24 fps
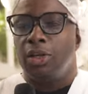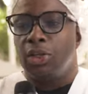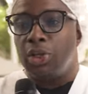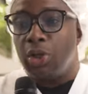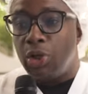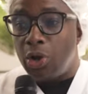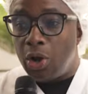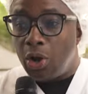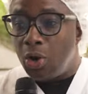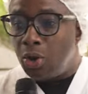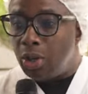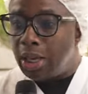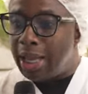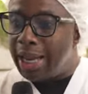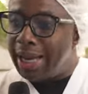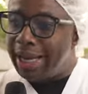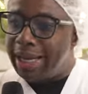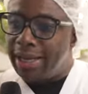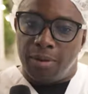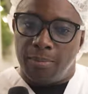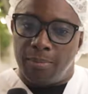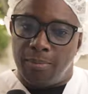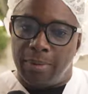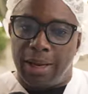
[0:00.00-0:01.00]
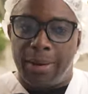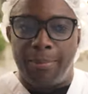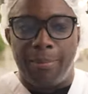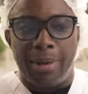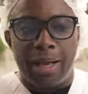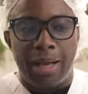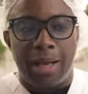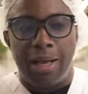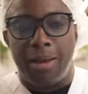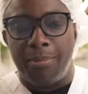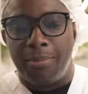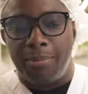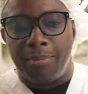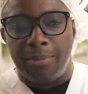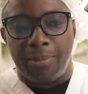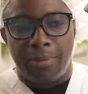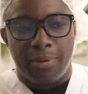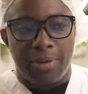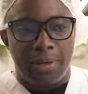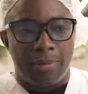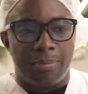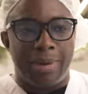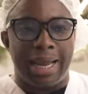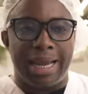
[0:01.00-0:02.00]
You know, like my mom
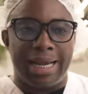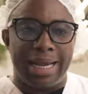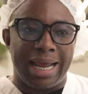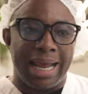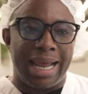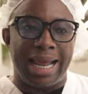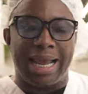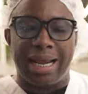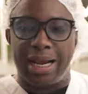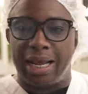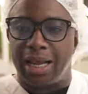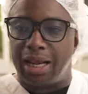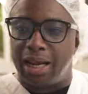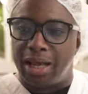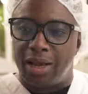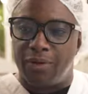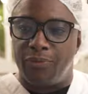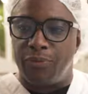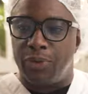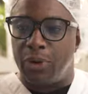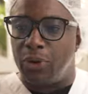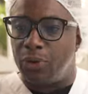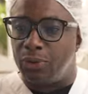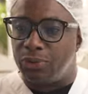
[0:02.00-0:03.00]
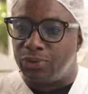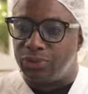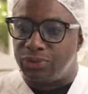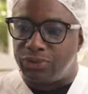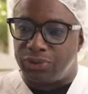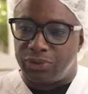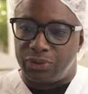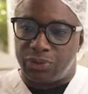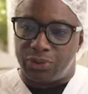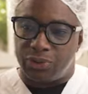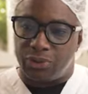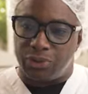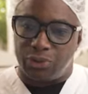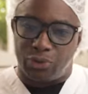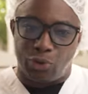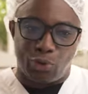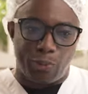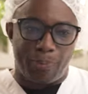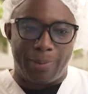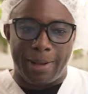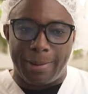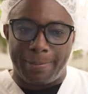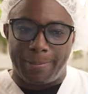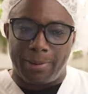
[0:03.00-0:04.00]
and my dad, I love those
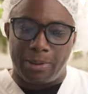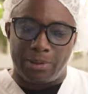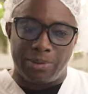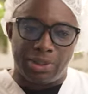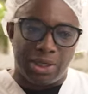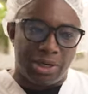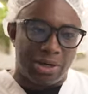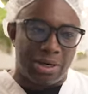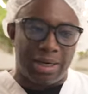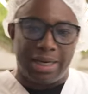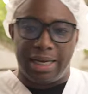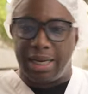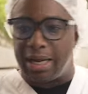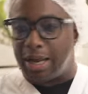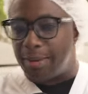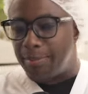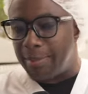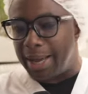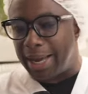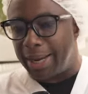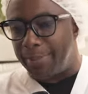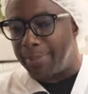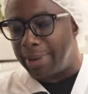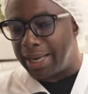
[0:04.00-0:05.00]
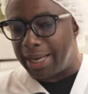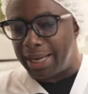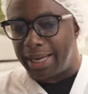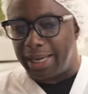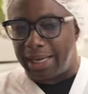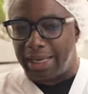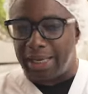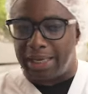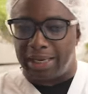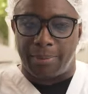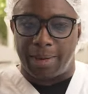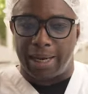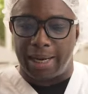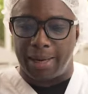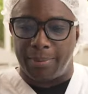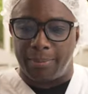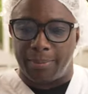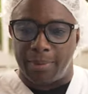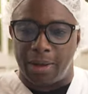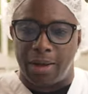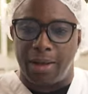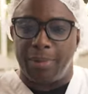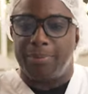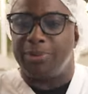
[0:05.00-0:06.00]
two people dearly. Uh, my my my
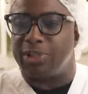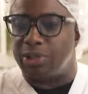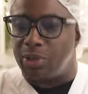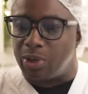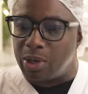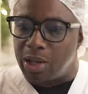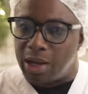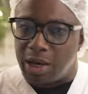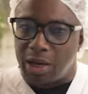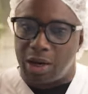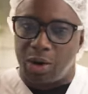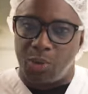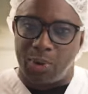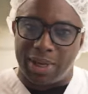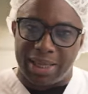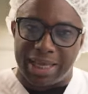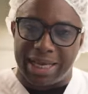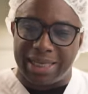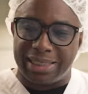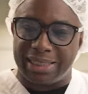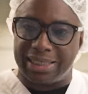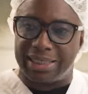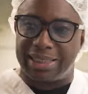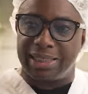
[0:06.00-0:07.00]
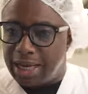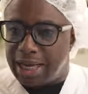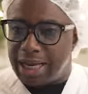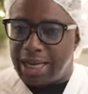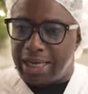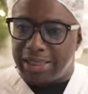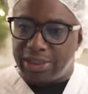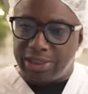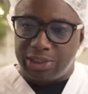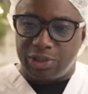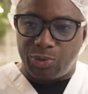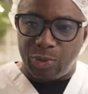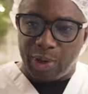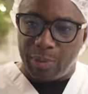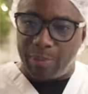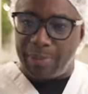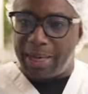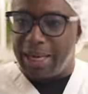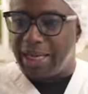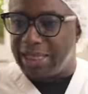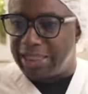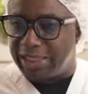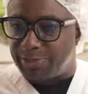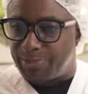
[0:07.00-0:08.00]
mom's no longer with us. Uh, she's with
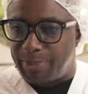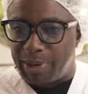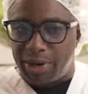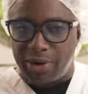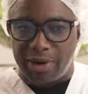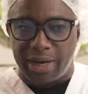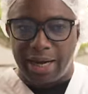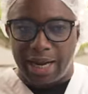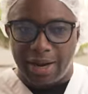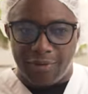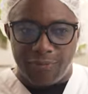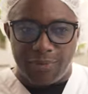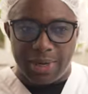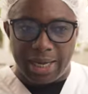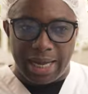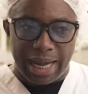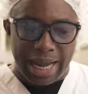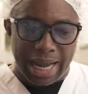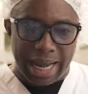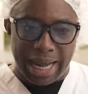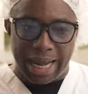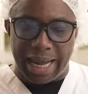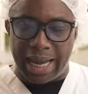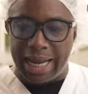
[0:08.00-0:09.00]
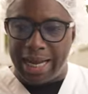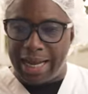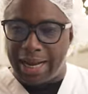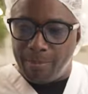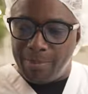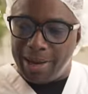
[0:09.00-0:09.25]
me in spirit every day.